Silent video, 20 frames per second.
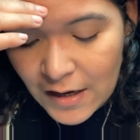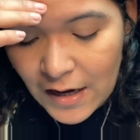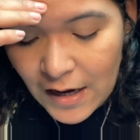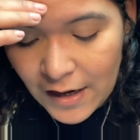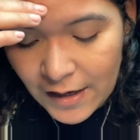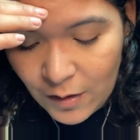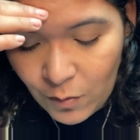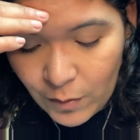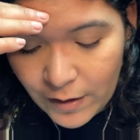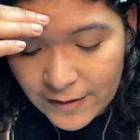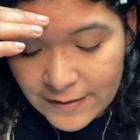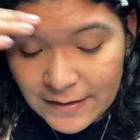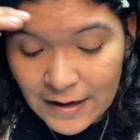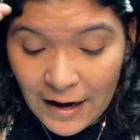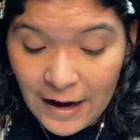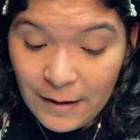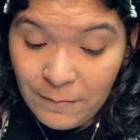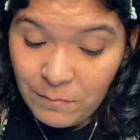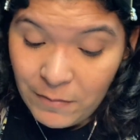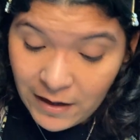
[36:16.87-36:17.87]
Anyways,
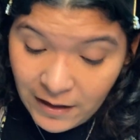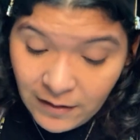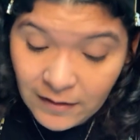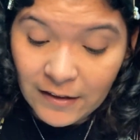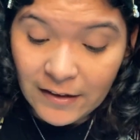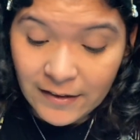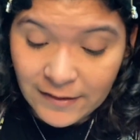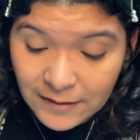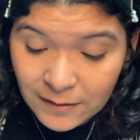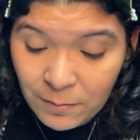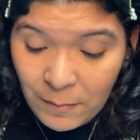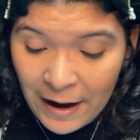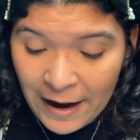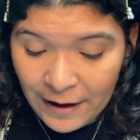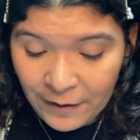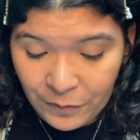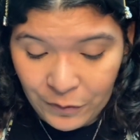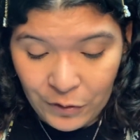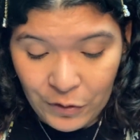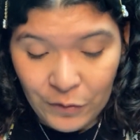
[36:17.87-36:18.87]
I met Liz
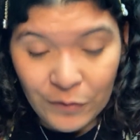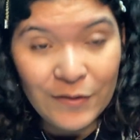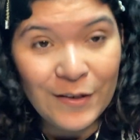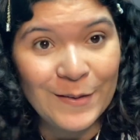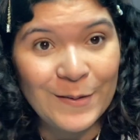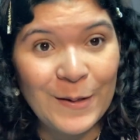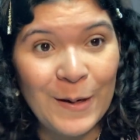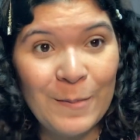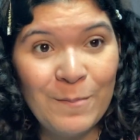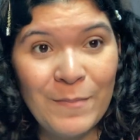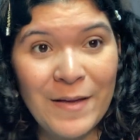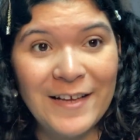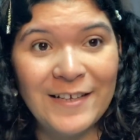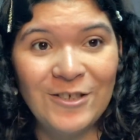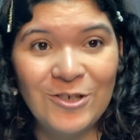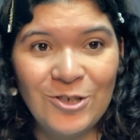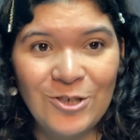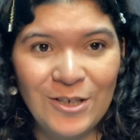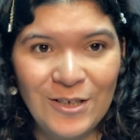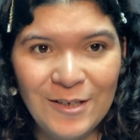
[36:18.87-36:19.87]
Matthews, as I
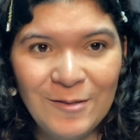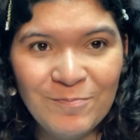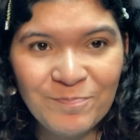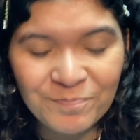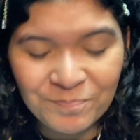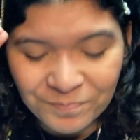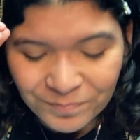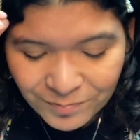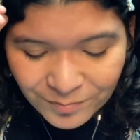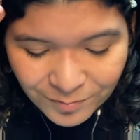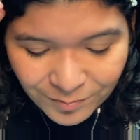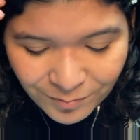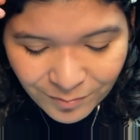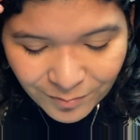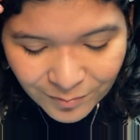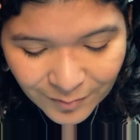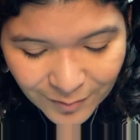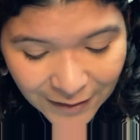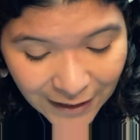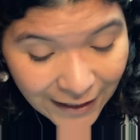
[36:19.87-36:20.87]
mentioned,
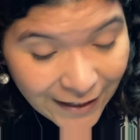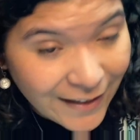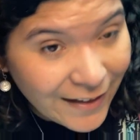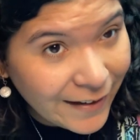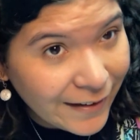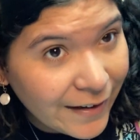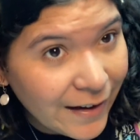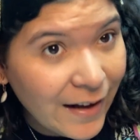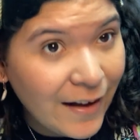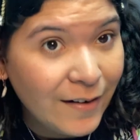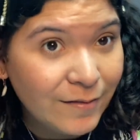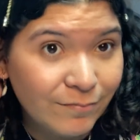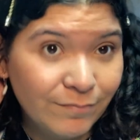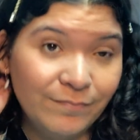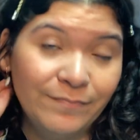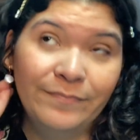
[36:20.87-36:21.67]
and I got